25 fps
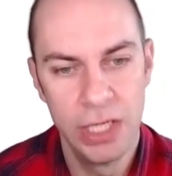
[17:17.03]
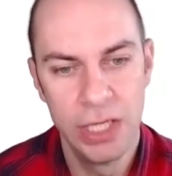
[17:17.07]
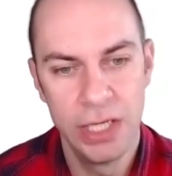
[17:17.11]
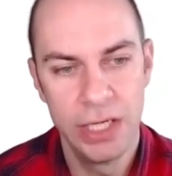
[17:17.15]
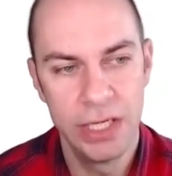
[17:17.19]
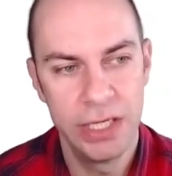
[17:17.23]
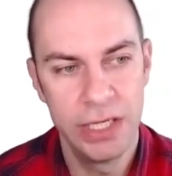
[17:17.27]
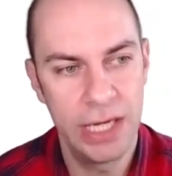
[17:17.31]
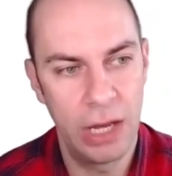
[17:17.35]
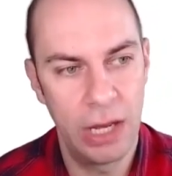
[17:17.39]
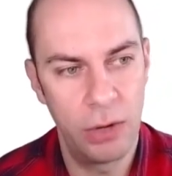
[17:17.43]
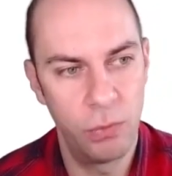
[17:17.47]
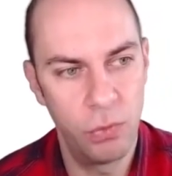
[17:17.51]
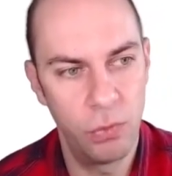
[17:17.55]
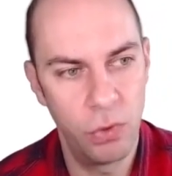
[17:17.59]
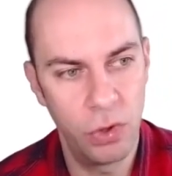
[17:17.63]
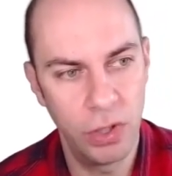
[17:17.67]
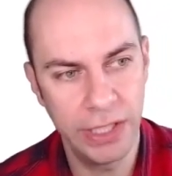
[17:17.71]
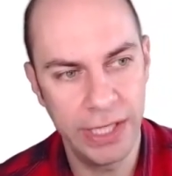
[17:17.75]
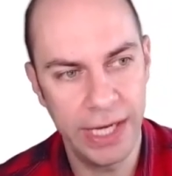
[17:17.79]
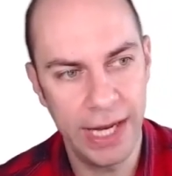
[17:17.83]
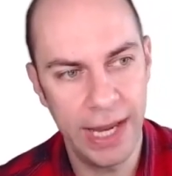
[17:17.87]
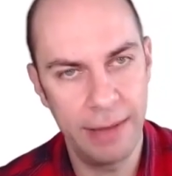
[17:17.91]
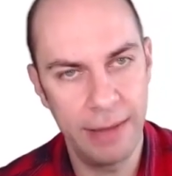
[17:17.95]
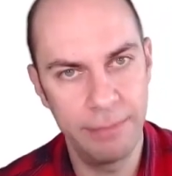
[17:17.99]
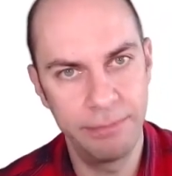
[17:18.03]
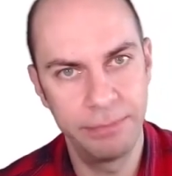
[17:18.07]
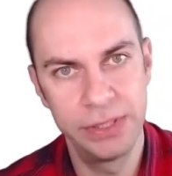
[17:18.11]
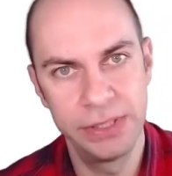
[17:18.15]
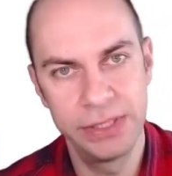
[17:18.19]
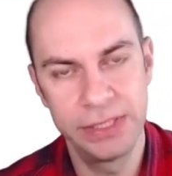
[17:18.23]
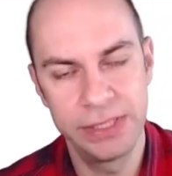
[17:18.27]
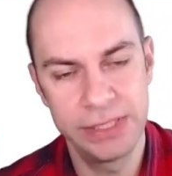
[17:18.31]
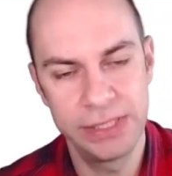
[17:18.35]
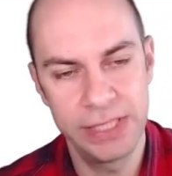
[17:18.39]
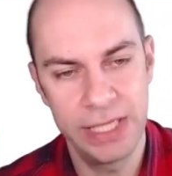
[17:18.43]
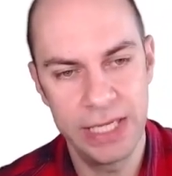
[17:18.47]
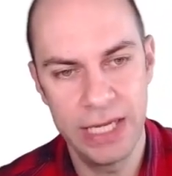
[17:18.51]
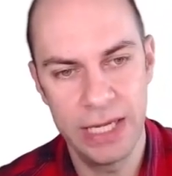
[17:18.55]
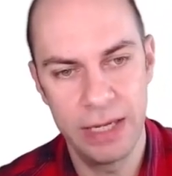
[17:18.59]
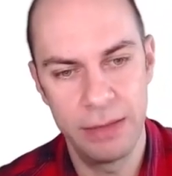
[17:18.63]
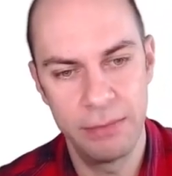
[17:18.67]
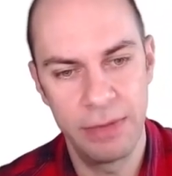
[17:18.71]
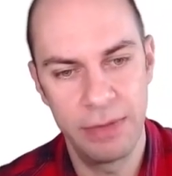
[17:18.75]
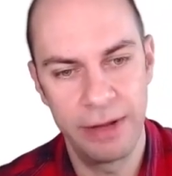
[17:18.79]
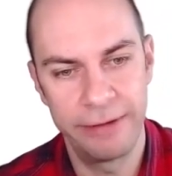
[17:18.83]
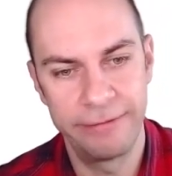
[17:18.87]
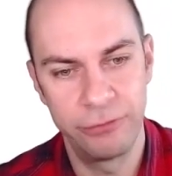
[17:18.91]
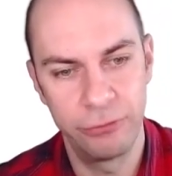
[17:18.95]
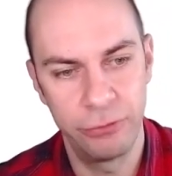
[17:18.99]
Now, what happens here,
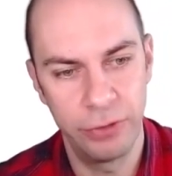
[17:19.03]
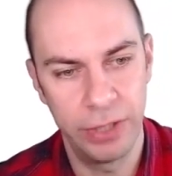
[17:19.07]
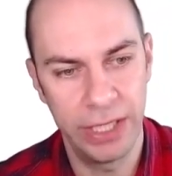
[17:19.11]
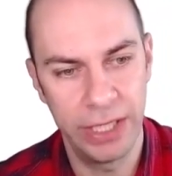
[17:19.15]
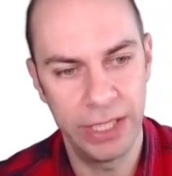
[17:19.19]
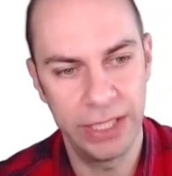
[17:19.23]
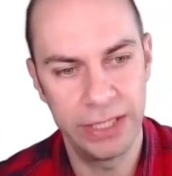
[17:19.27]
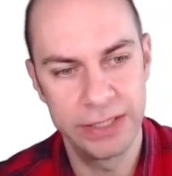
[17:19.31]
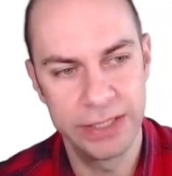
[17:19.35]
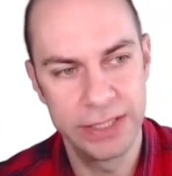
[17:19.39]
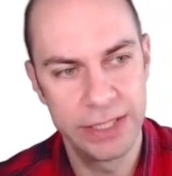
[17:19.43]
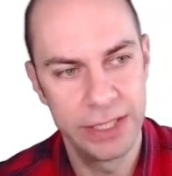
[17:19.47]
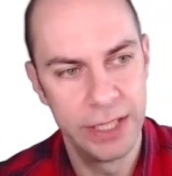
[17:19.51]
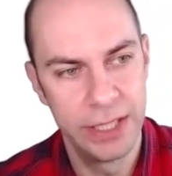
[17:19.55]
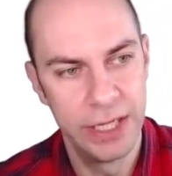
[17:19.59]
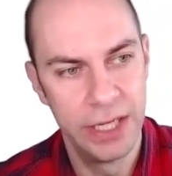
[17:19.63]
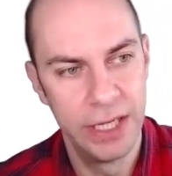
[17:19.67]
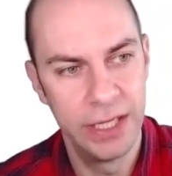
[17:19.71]
my friends,